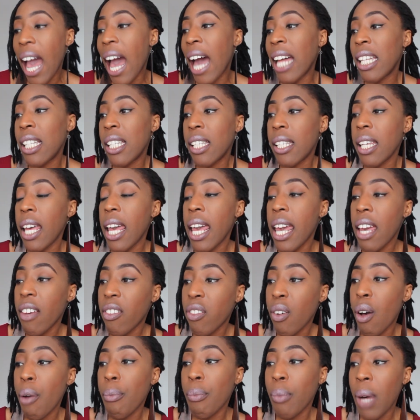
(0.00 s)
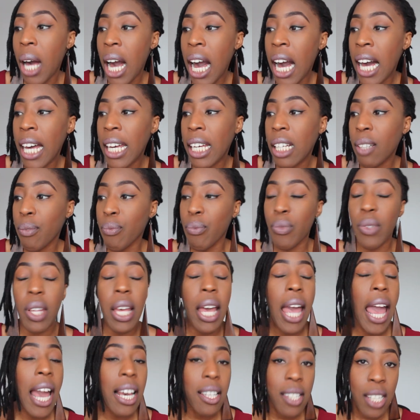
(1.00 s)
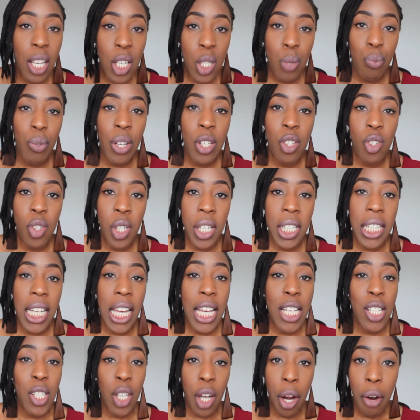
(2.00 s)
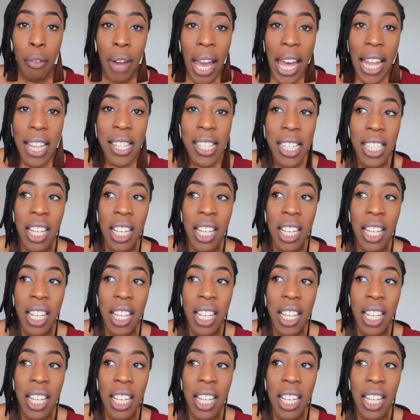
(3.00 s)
And if my Excel spreadsheet is correct,